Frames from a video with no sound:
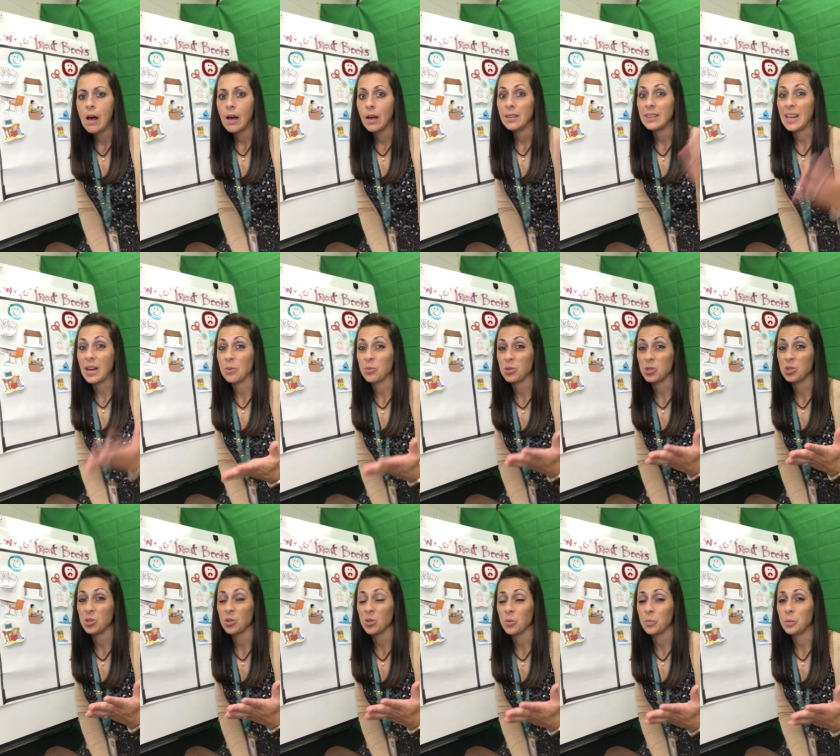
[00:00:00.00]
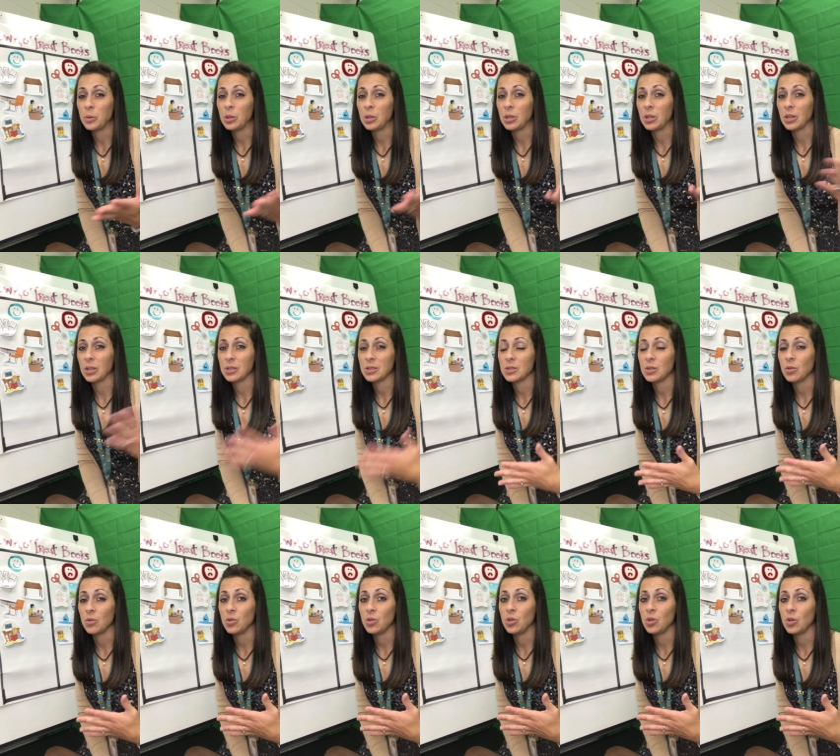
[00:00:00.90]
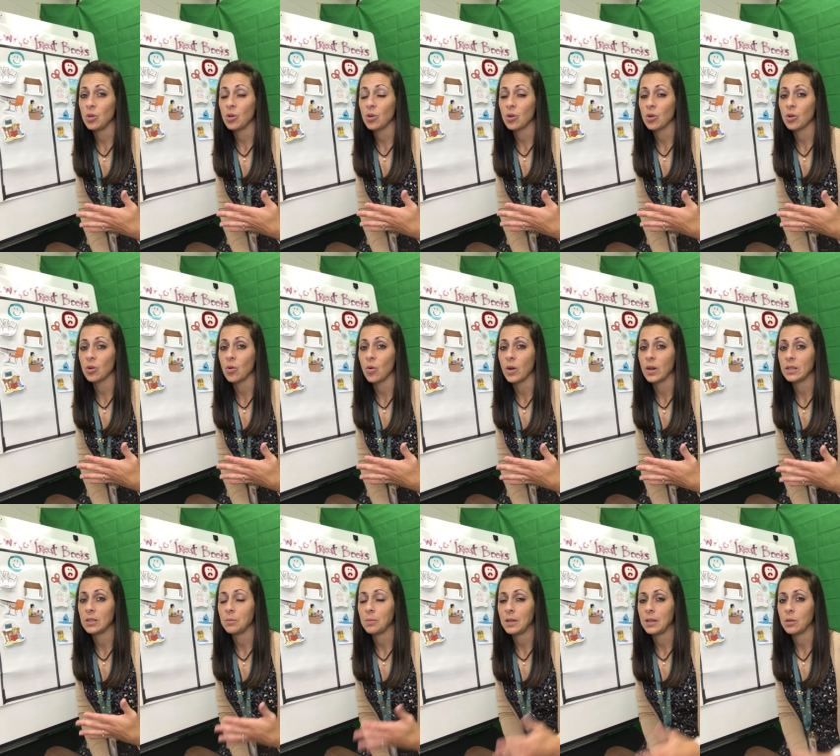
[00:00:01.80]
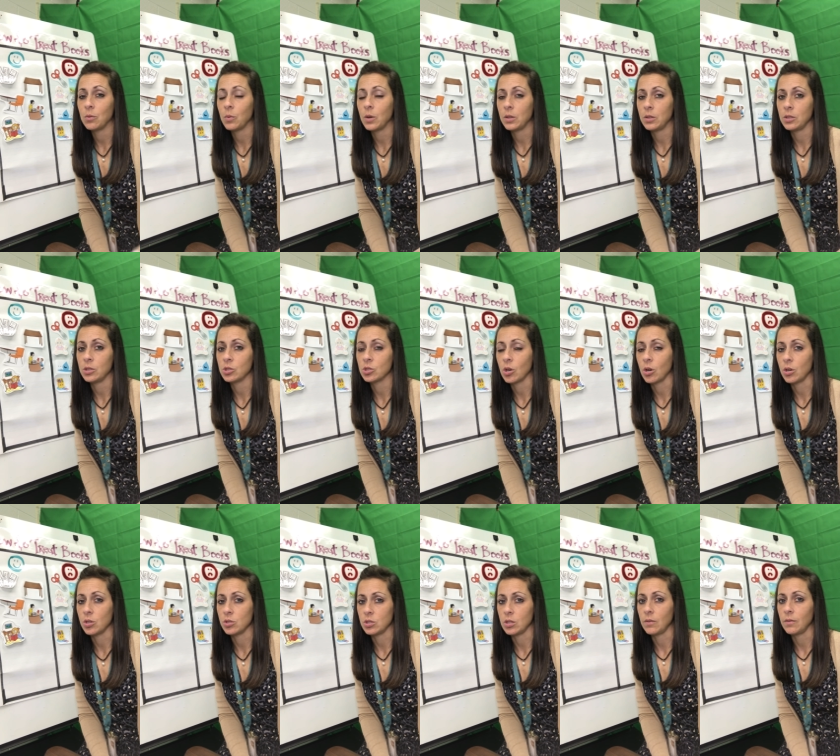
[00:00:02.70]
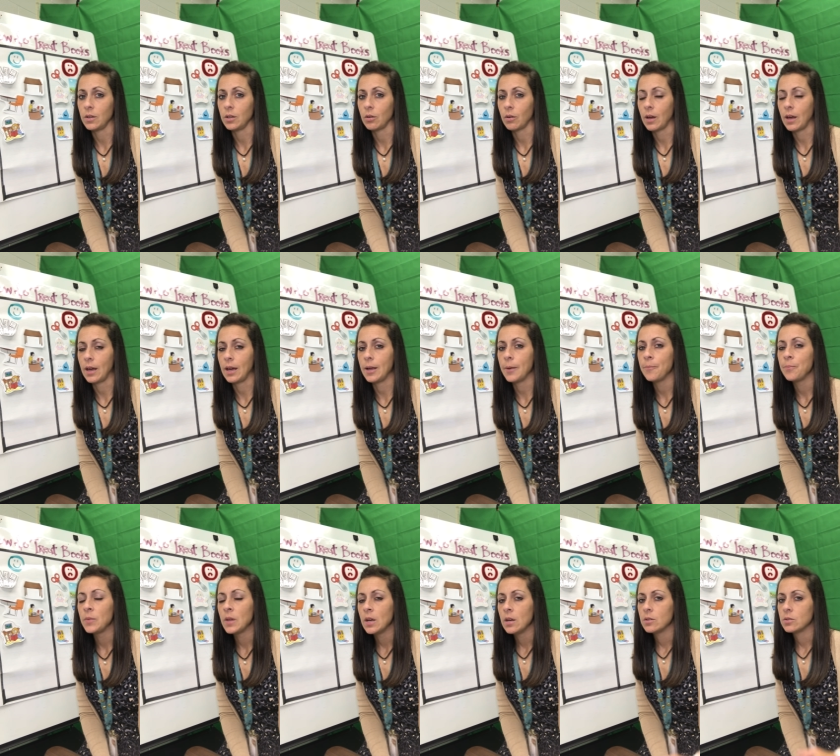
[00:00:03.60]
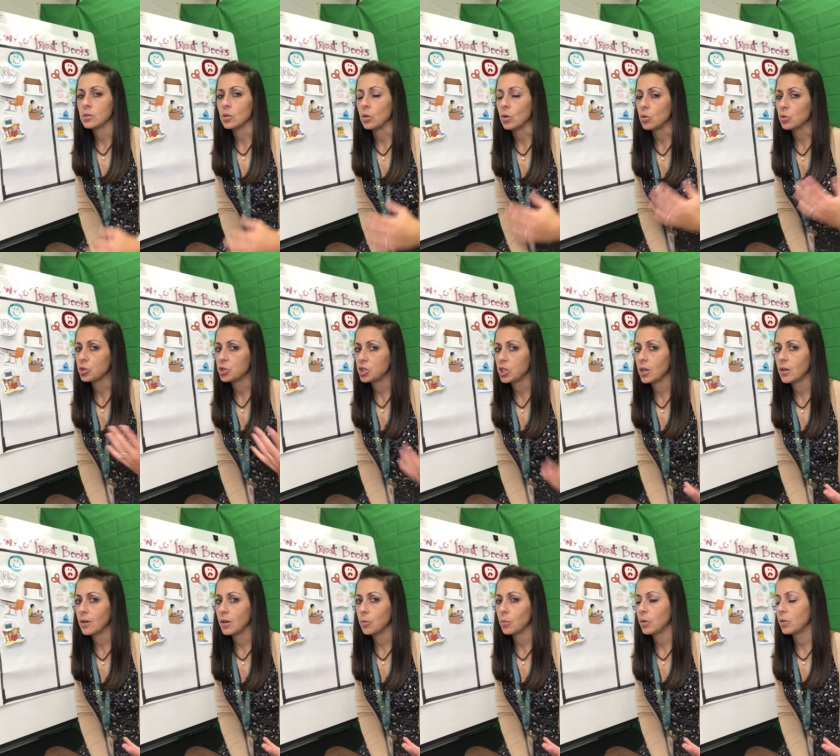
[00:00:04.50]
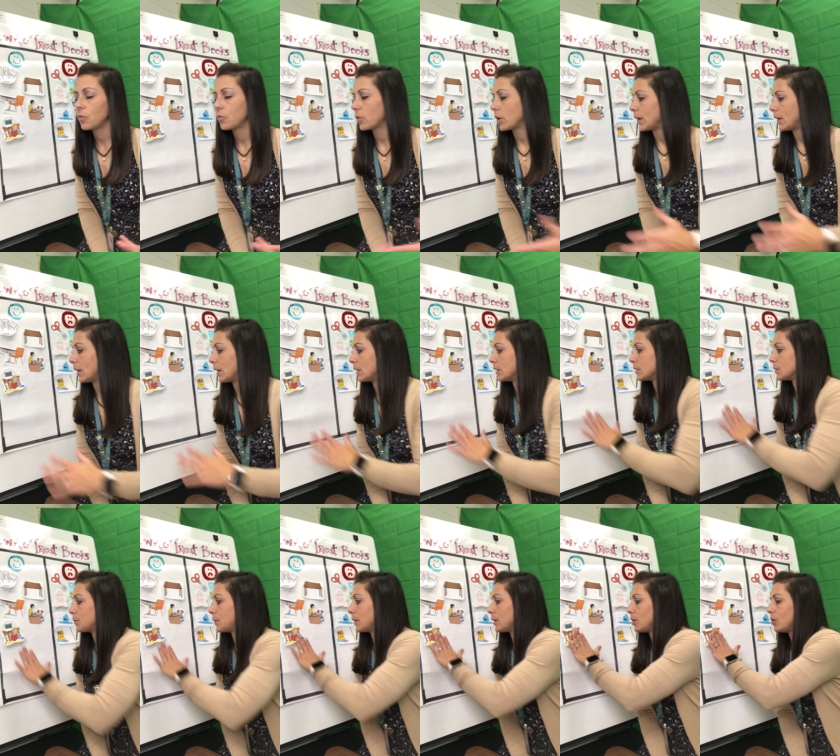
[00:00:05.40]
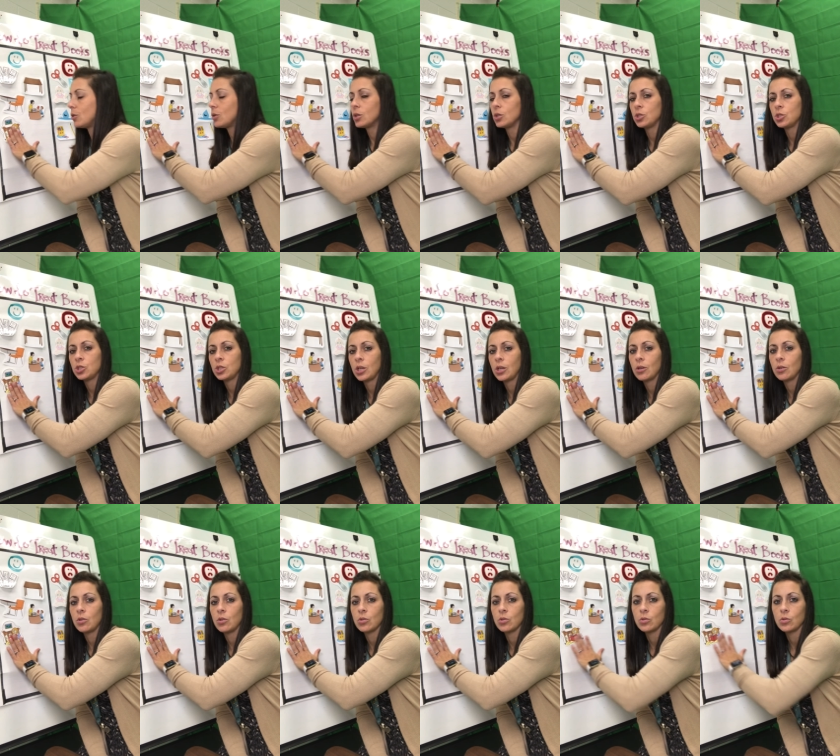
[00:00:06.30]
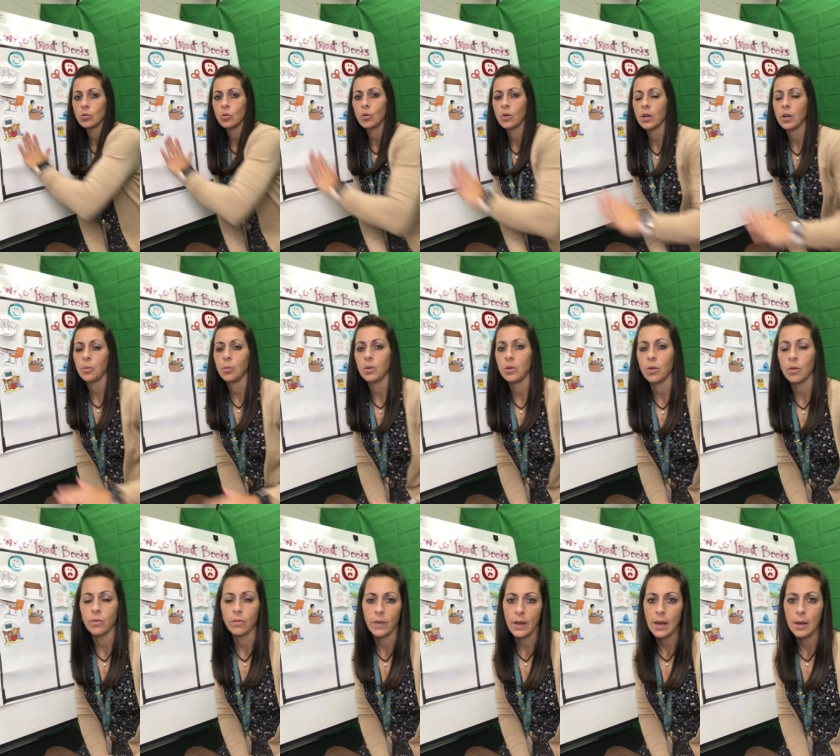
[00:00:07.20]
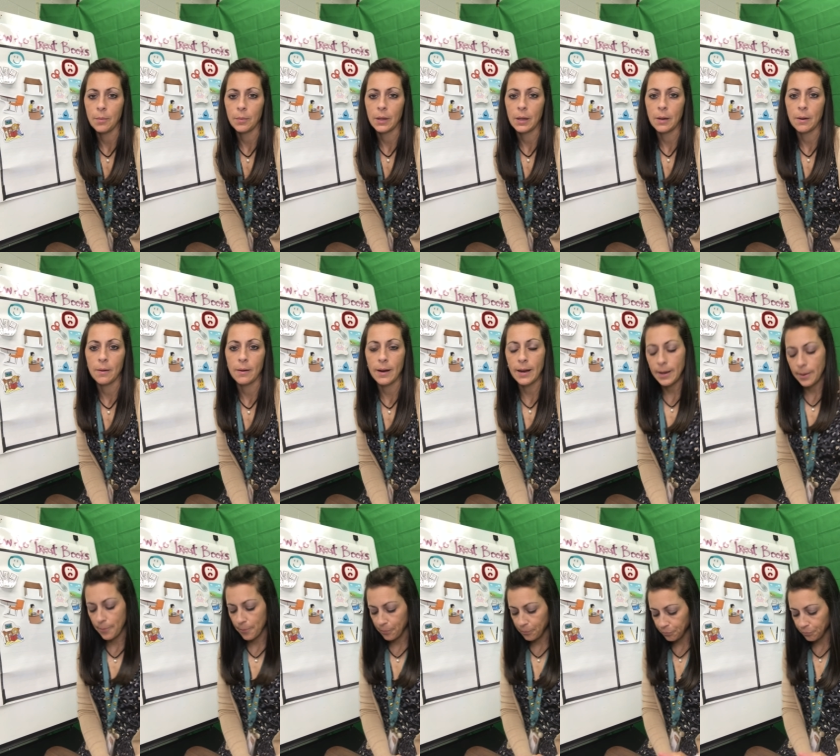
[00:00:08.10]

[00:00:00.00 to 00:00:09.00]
That was your book, so you're going to be the one in charge of it, okay? So don't share it with friends, but you can share your story with your family, all right?